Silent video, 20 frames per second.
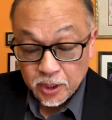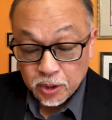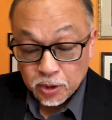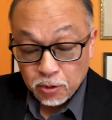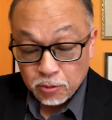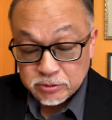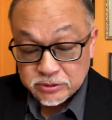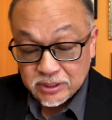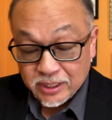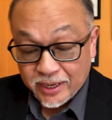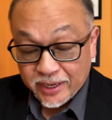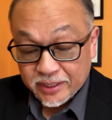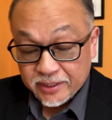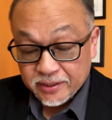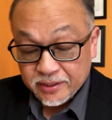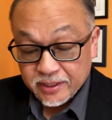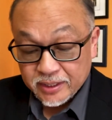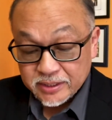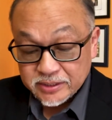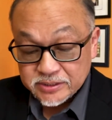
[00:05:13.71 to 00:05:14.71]
goes like
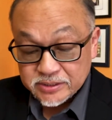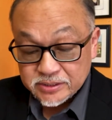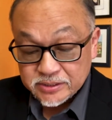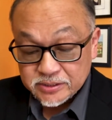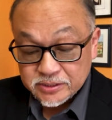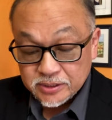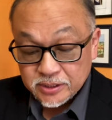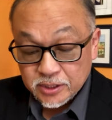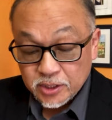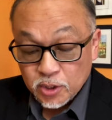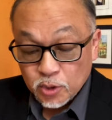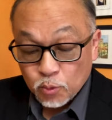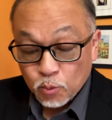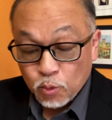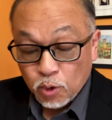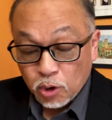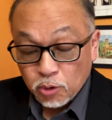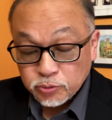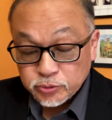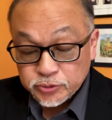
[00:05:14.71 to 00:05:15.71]
this.
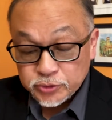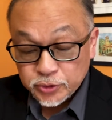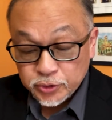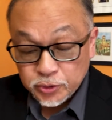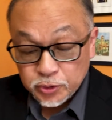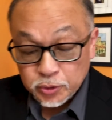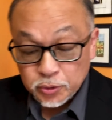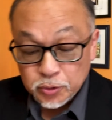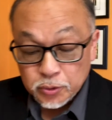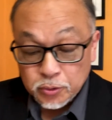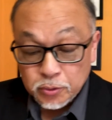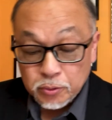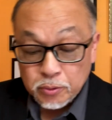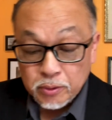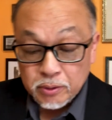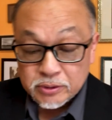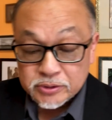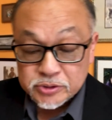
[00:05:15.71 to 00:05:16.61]
Woe to you,